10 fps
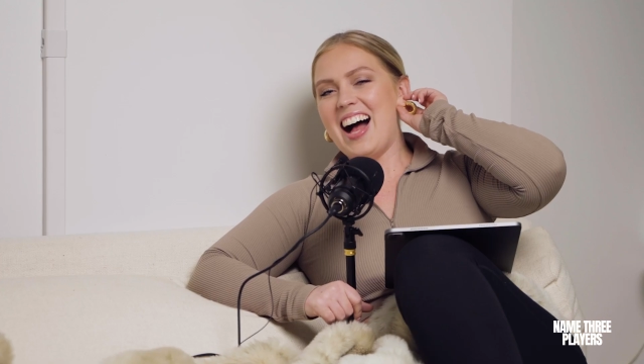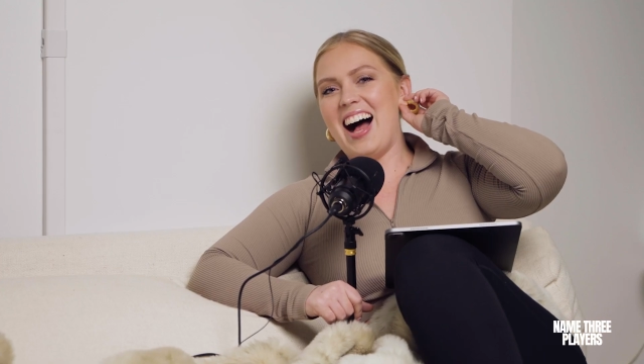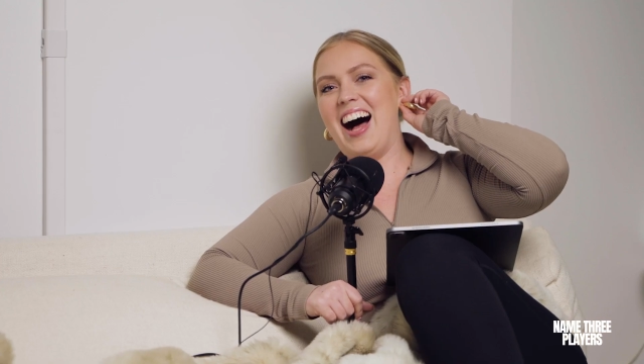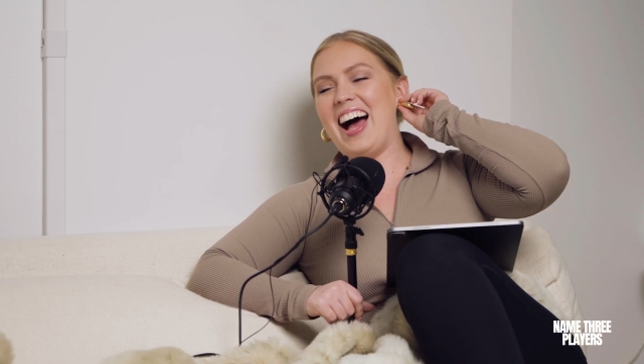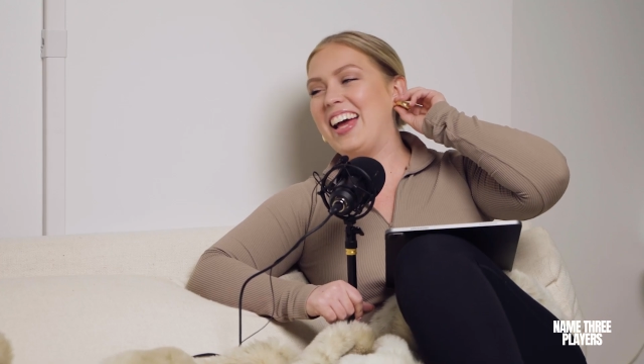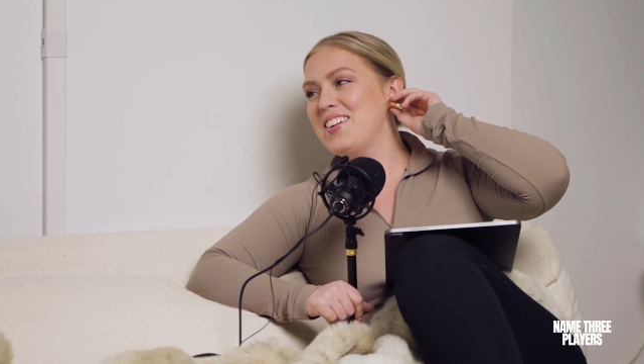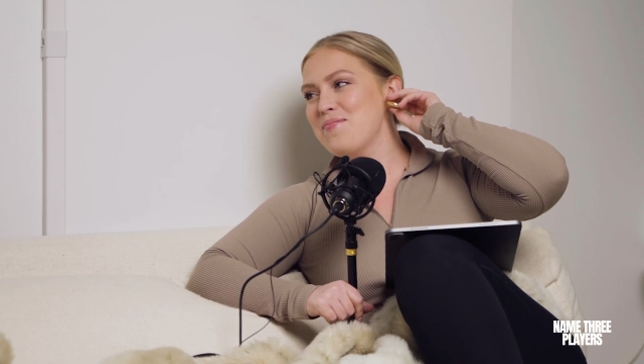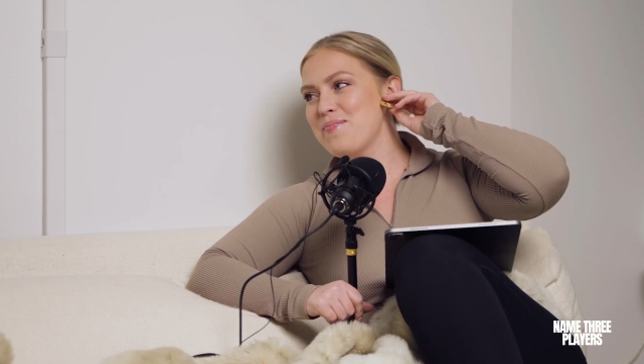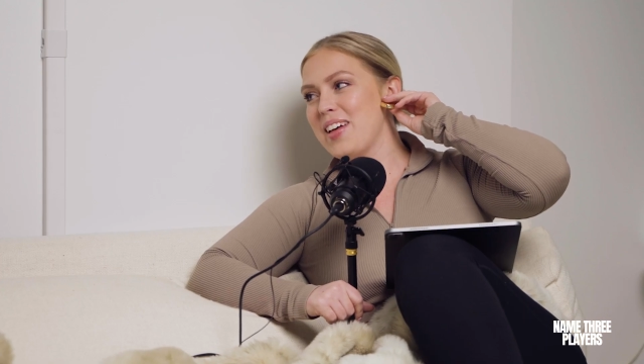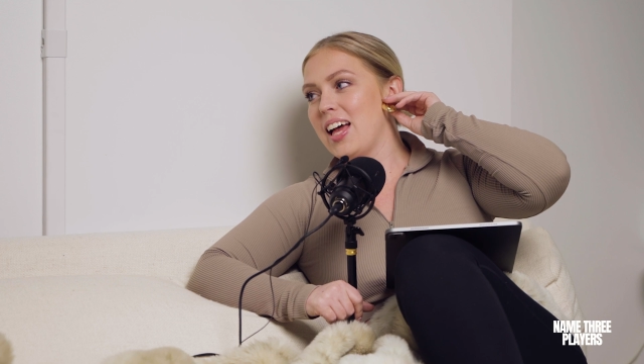
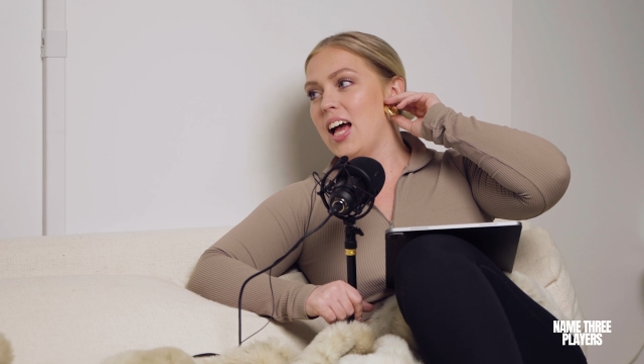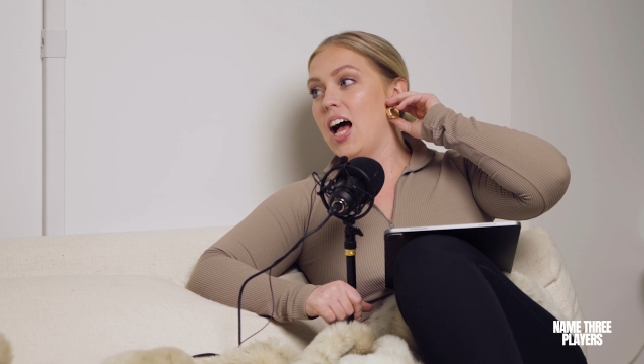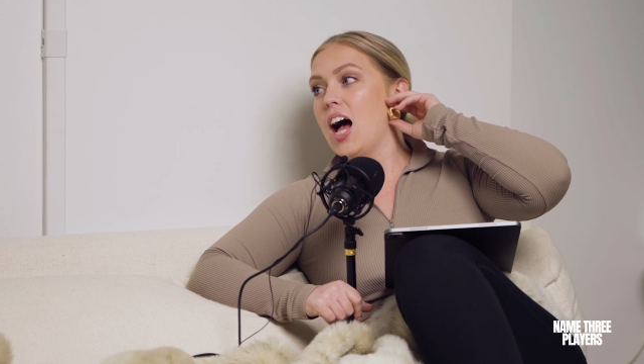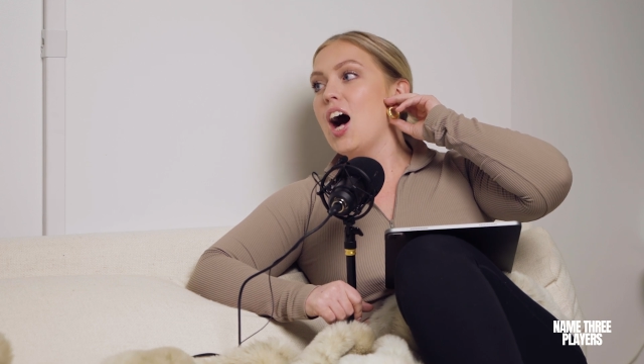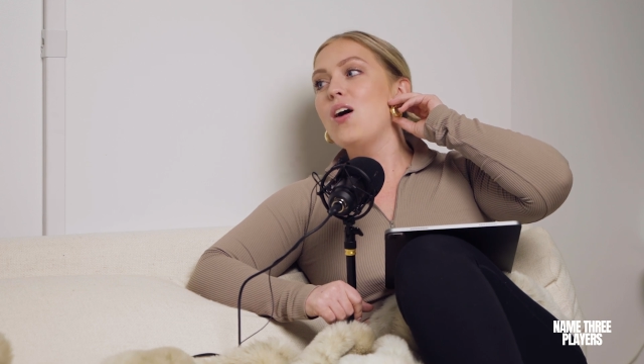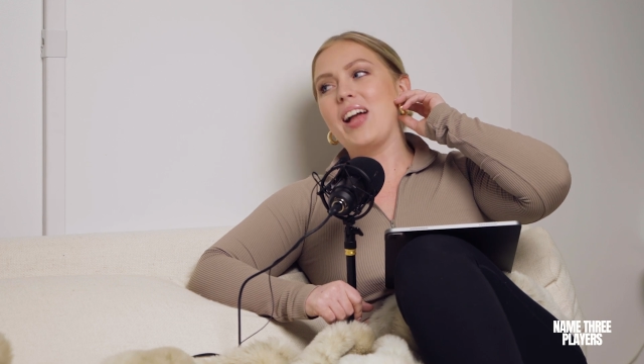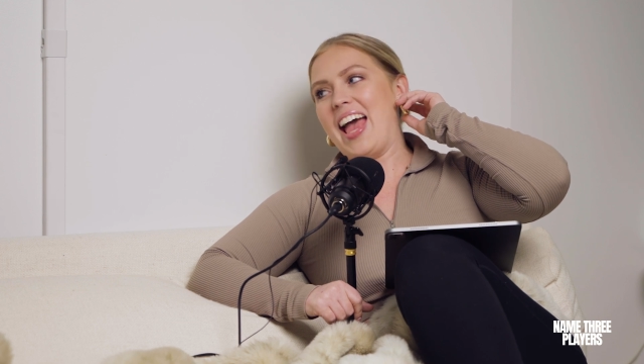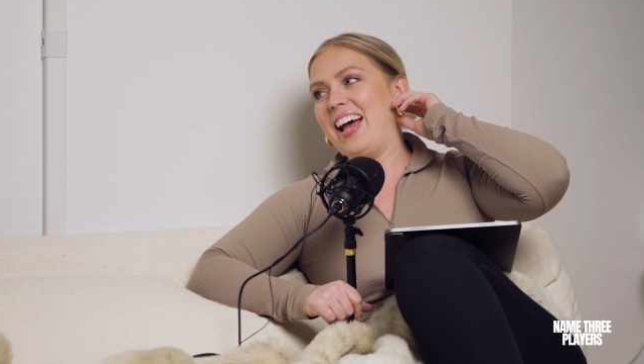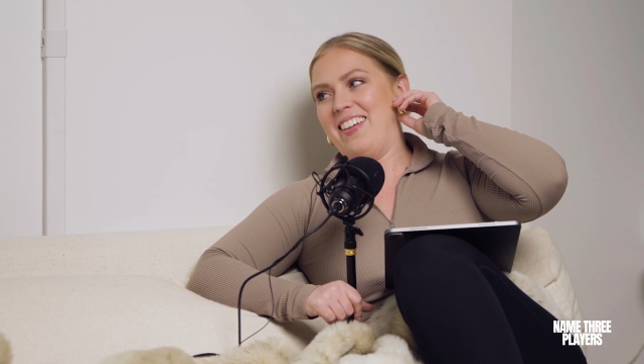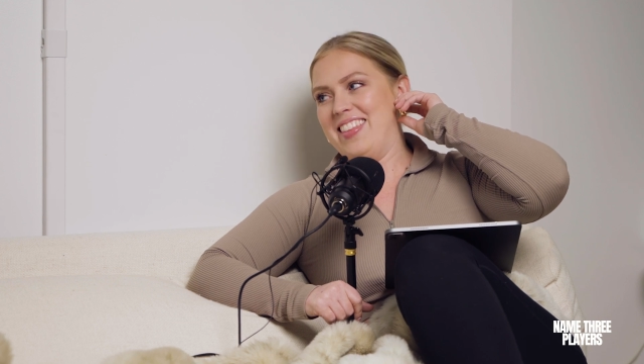I'm
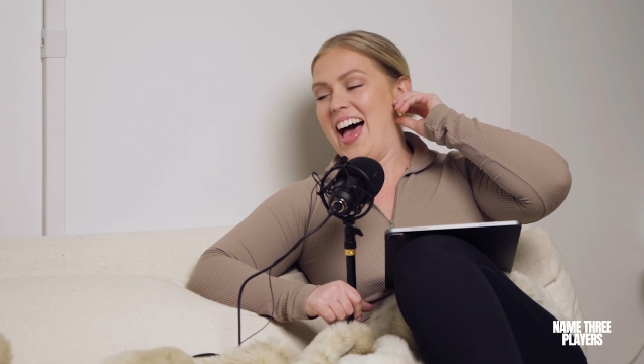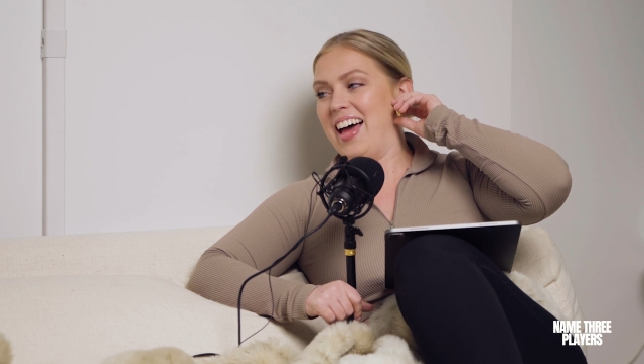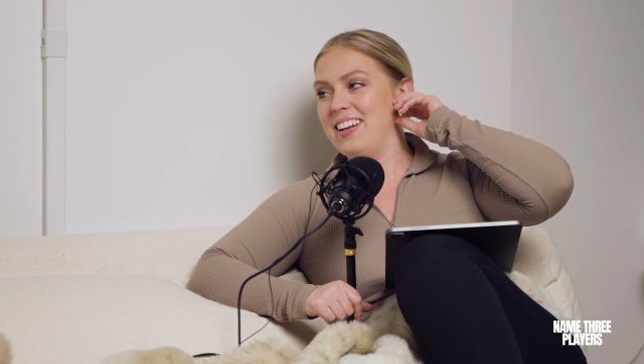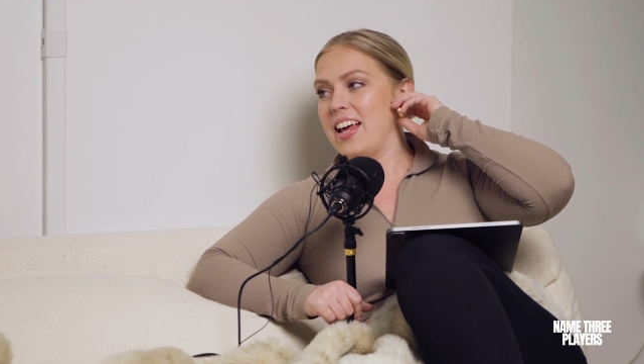okay on that. And